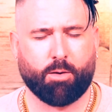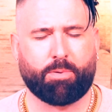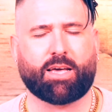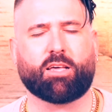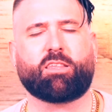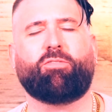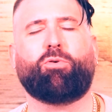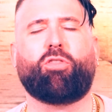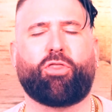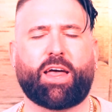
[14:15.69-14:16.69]
Because if
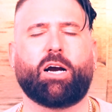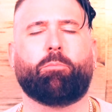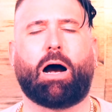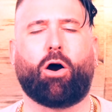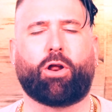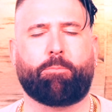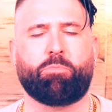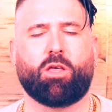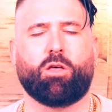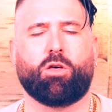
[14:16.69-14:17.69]
we think about it,
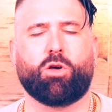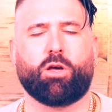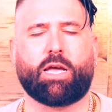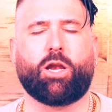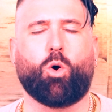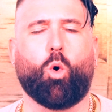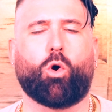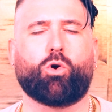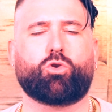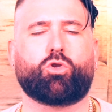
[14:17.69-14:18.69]
in
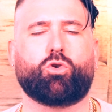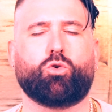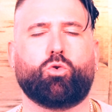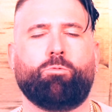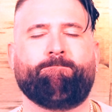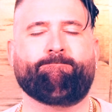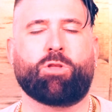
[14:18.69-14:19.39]
order to,